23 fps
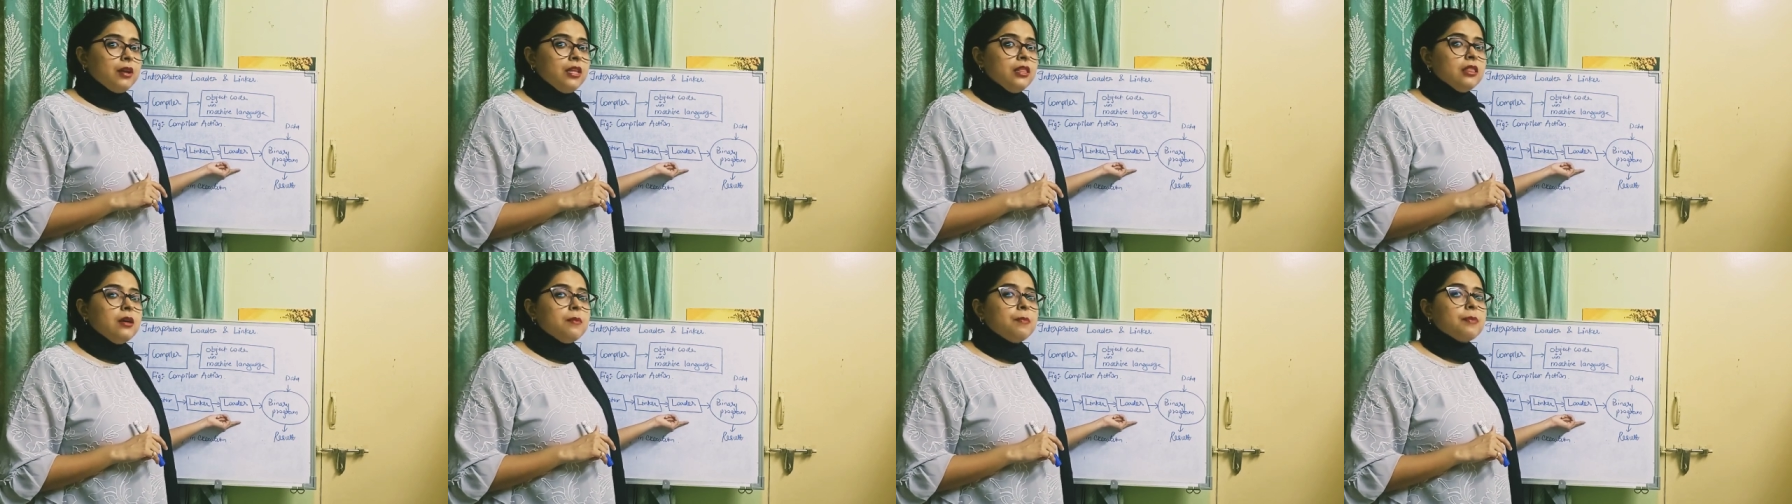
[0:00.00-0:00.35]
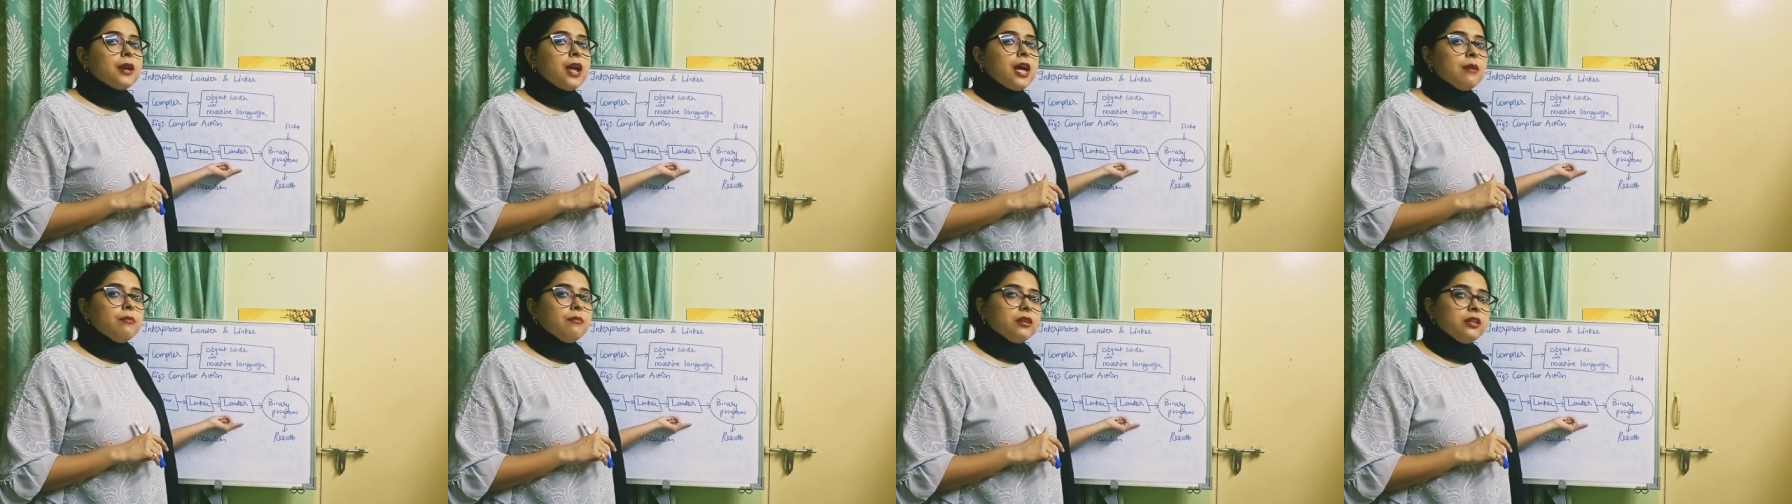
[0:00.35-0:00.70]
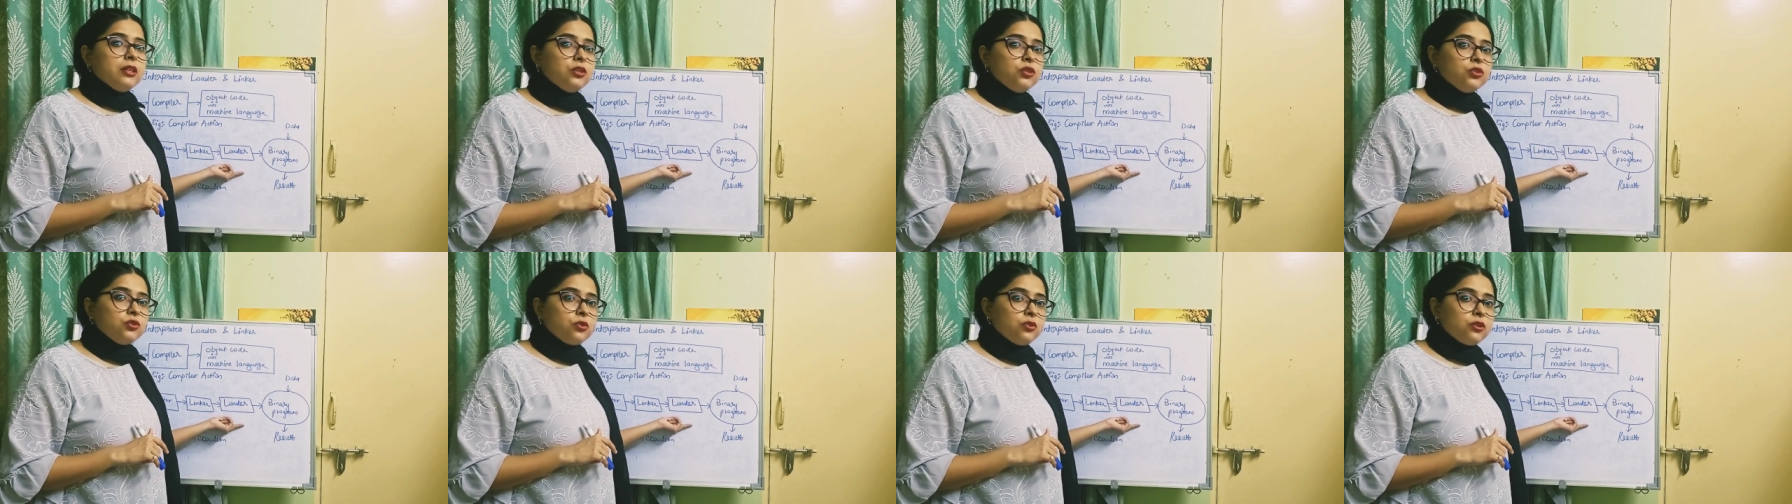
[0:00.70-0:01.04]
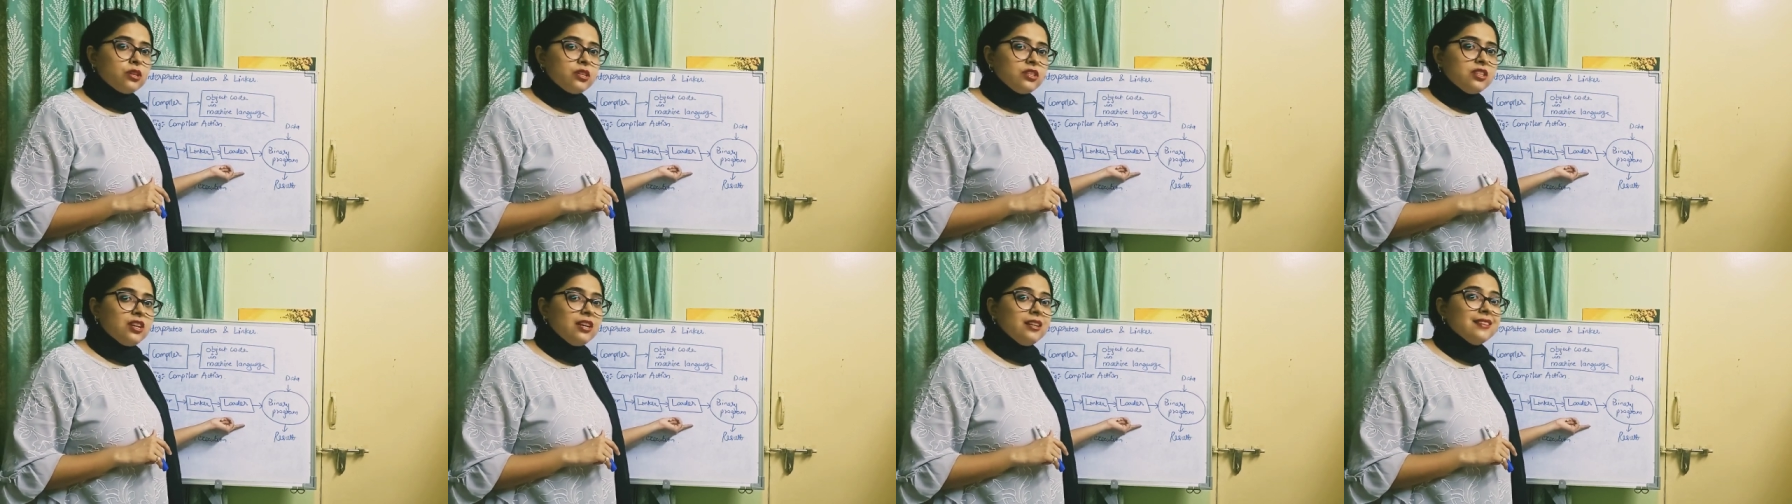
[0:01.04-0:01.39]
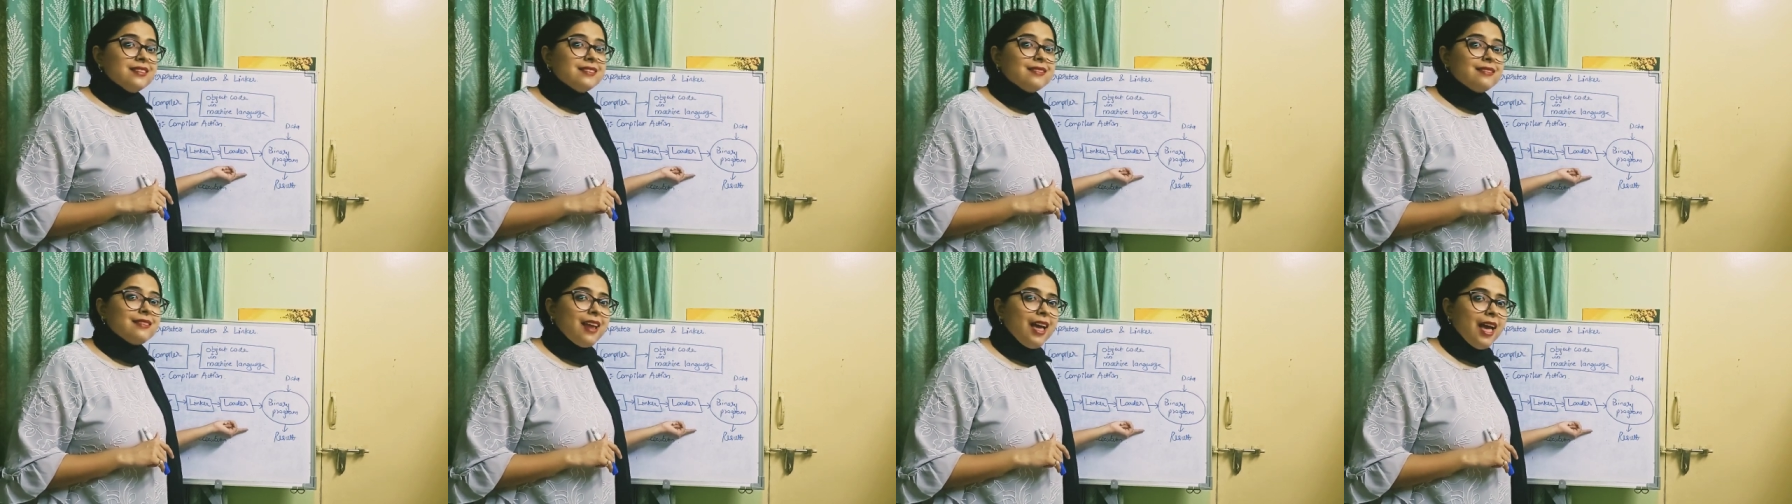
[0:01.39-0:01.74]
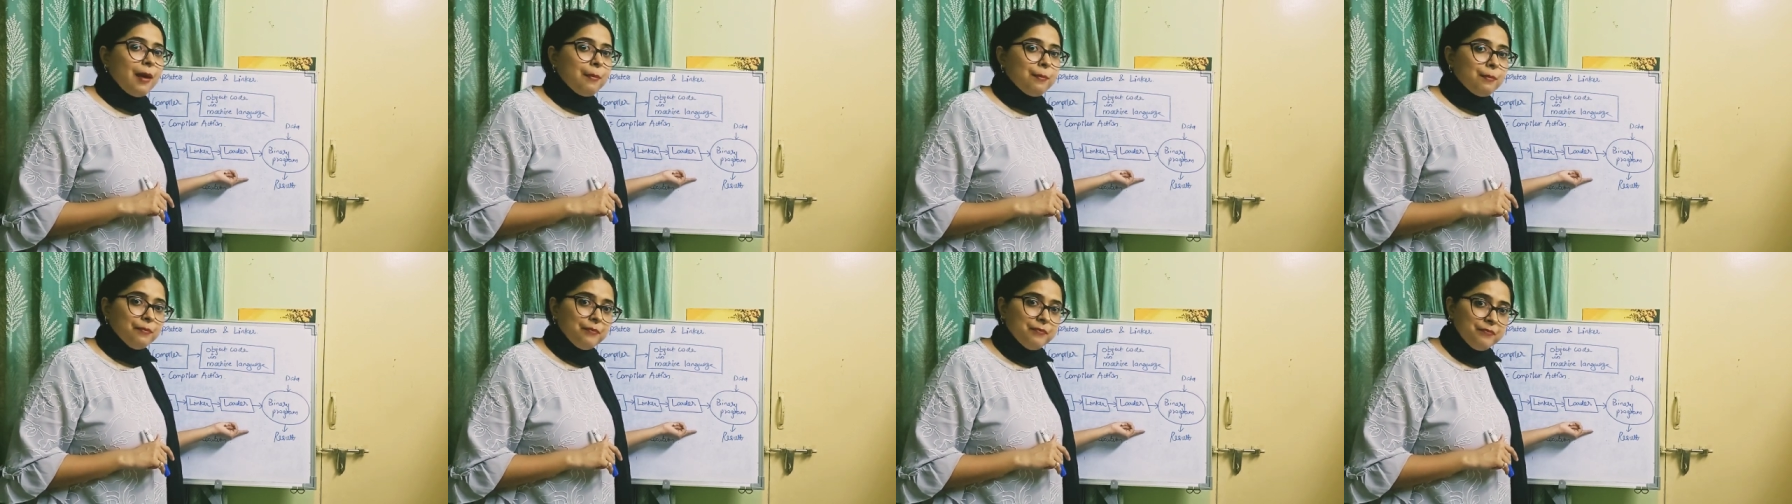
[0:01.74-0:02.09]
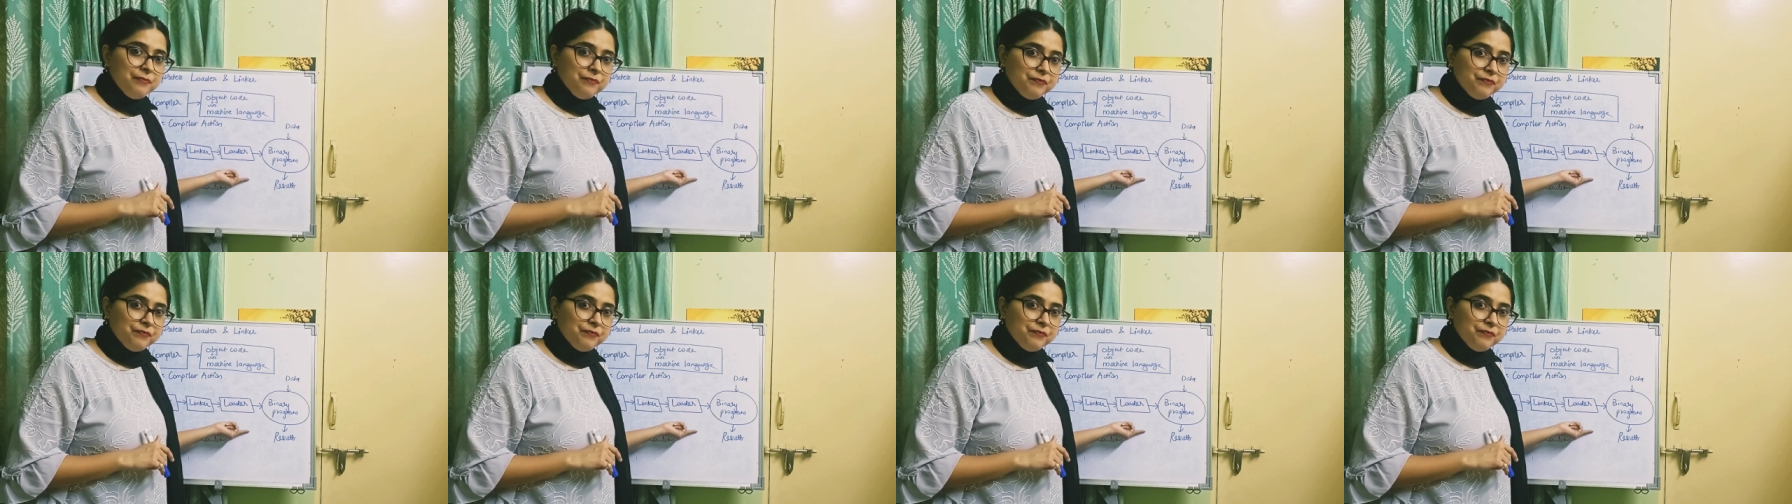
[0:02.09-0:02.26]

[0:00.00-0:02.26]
in the primary storage, that is RAM.